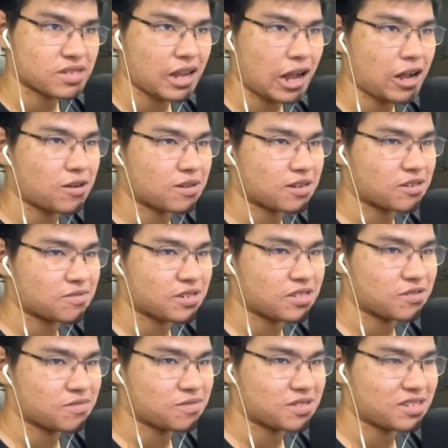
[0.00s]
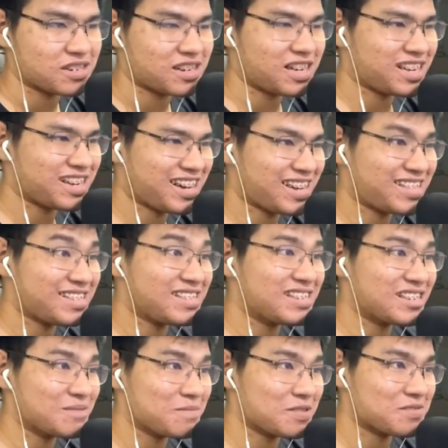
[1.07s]
Oh, I got Reina Ueda. I didn't
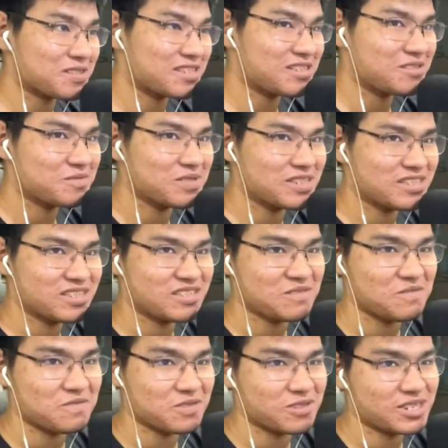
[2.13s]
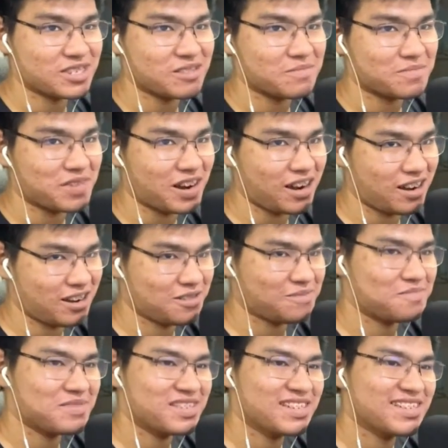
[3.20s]
expect Reina Ueda to voice the
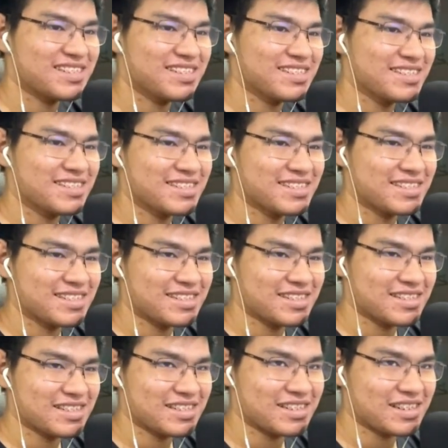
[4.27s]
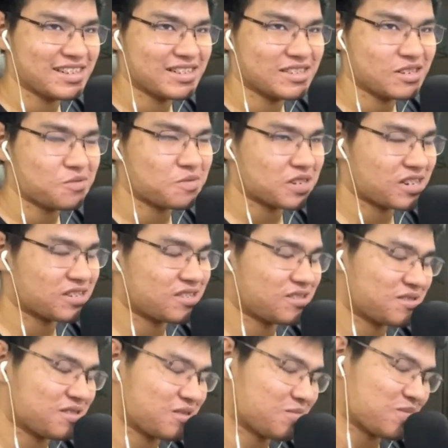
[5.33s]
mom. Yeah. Oh my gosh,
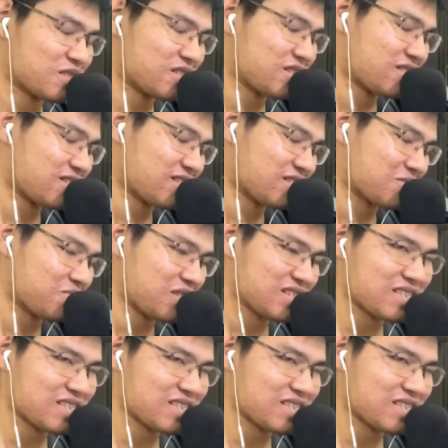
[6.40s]
here's senpai. Best